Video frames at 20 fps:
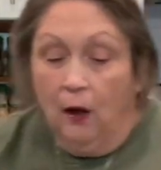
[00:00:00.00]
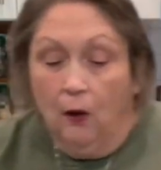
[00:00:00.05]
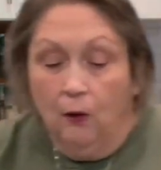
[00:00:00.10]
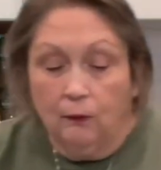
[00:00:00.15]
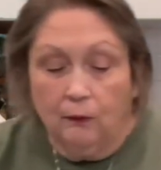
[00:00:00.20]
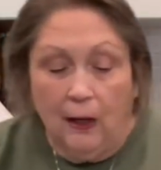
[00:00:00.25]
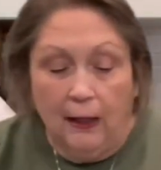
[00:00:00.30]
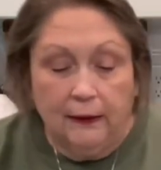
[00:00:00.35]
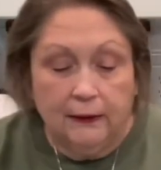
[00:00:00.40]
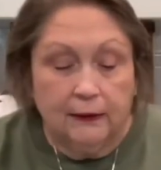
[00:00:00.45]
All
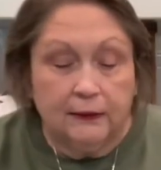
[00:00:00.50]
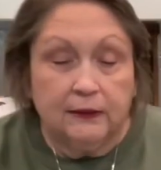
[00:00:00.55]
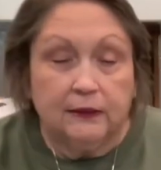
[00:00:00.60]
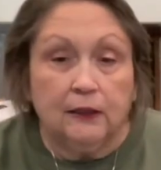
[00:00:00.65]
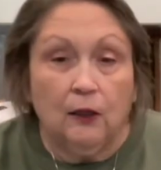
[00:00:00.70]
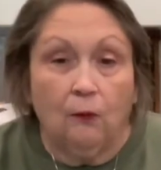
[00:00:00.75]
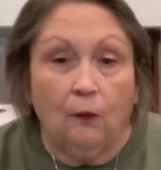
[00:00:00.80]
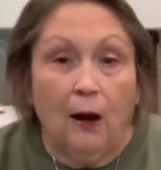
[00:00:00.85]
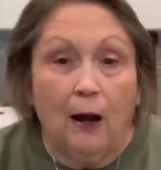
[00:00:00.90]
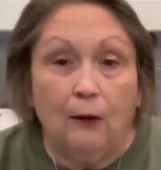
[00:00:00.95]
right,
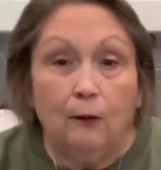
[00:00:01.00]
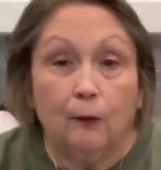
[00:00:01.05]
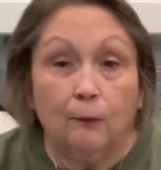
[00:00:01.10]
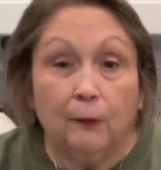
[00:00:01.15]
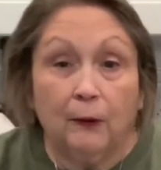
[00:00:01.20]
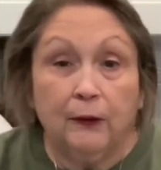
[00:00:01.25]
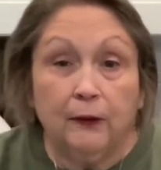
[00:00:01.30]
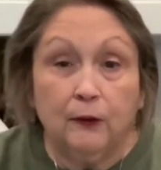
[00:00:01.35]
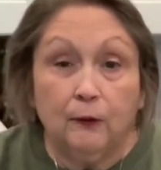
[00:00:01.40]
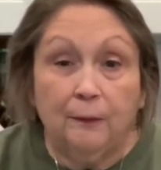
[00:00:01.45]
so I'll
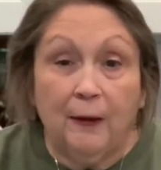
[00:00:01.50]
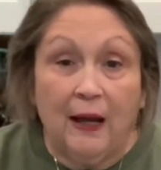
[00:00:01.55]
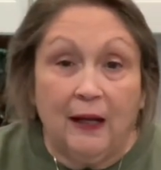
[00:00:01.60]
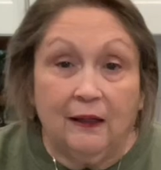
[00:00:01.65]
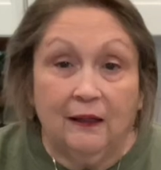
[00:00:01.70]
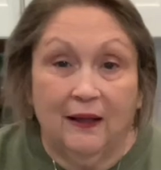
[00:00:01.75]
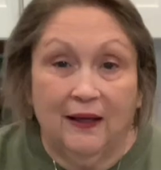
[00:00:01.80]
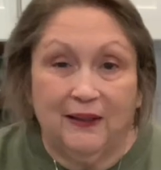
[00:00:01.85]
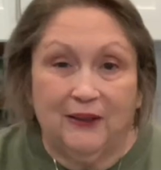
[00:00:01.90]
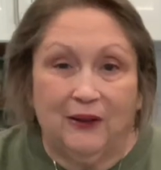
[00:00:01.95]
bring you
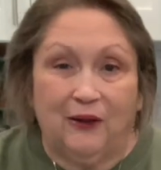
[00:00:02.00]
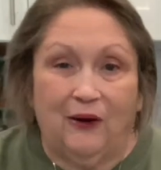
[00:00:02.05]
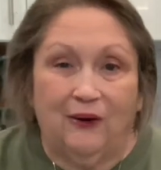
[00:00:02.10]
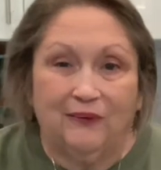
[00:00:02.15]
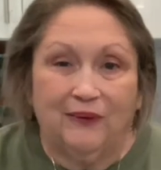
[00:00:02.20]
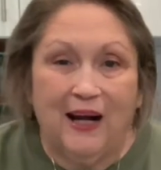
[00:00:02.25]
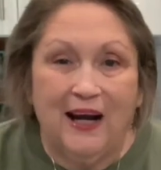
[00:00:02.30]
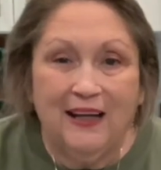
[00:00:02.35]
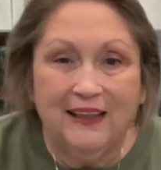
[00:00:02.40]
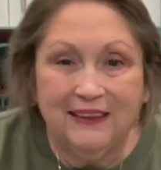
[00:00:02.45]
back later, all
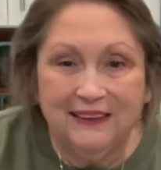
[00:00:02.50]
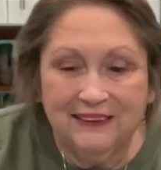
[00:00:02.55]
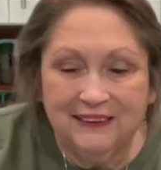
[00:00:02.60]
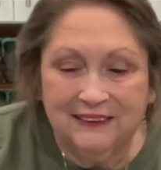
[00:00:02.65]
right?